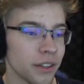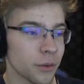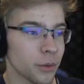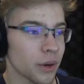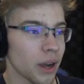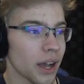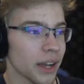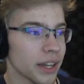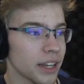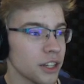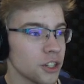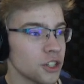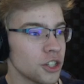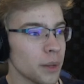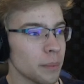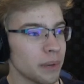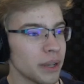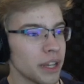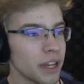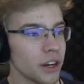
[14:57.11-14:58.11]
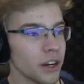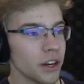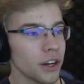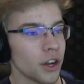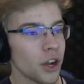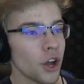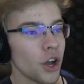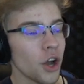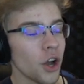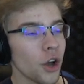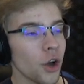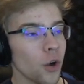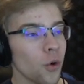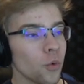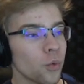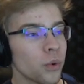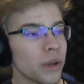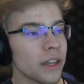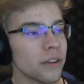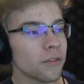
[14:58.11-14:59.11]
the rocket ship here,
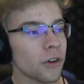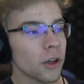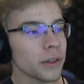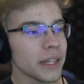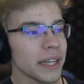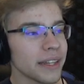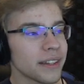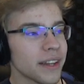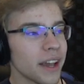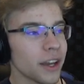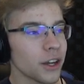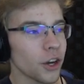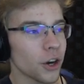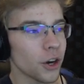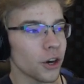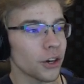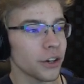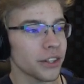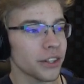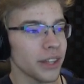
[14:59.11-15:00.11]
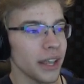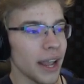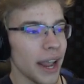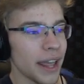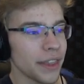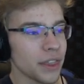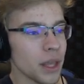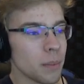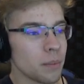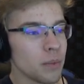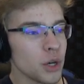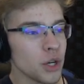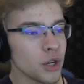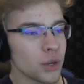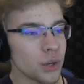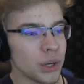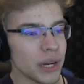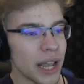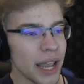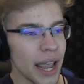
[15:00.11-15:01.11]
we've only done Earth and the
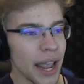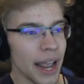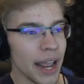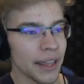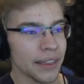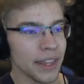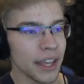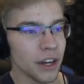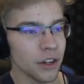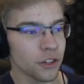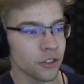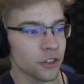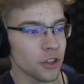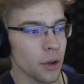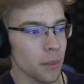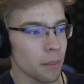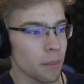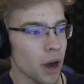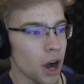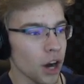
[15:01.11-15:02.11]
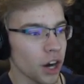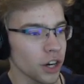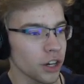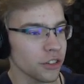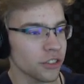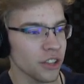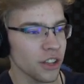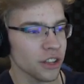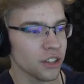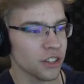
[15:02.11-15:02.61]
Moon, and there's Mars,